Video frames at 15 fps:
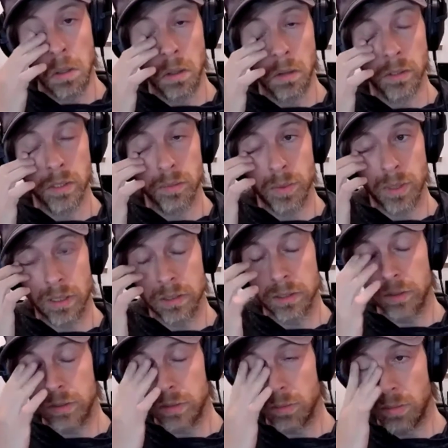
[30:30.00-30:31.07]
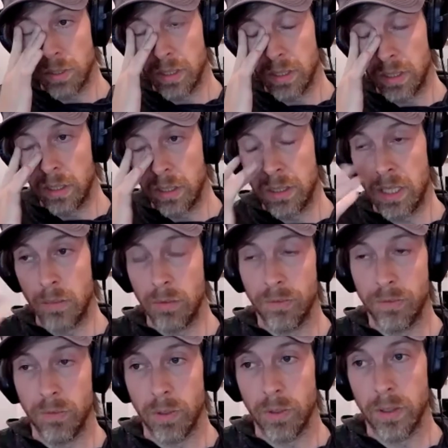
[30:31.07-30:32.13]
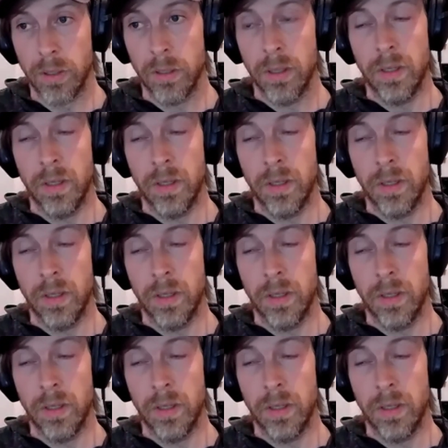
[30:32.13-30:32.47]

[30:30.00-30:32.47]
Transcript: just because you submitted it the day before